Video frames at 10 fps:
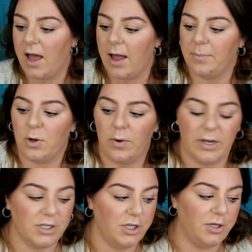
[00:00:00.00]
Now I'm
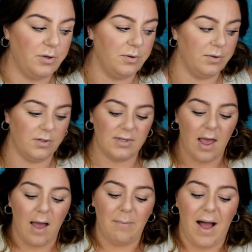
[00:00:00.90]
going to use
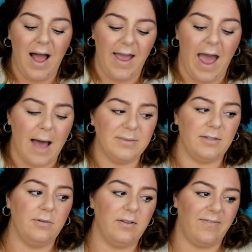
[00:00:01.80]
my
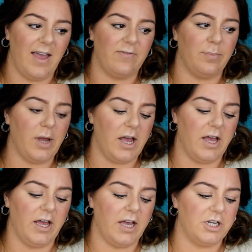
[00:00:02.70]
absolute favorite
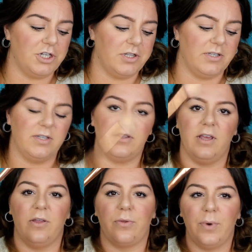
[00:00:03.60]
brush. This is
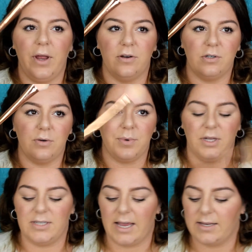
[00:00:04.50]
the 300
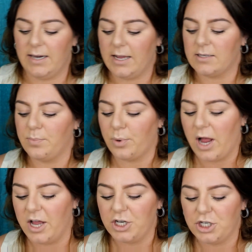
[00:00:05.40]
Real Techniques
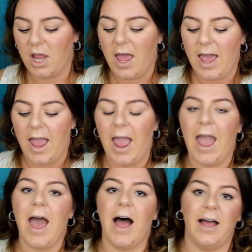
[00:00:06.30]
brush
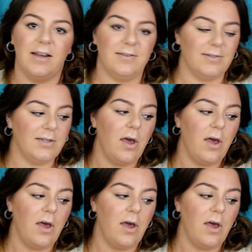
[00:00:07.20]
and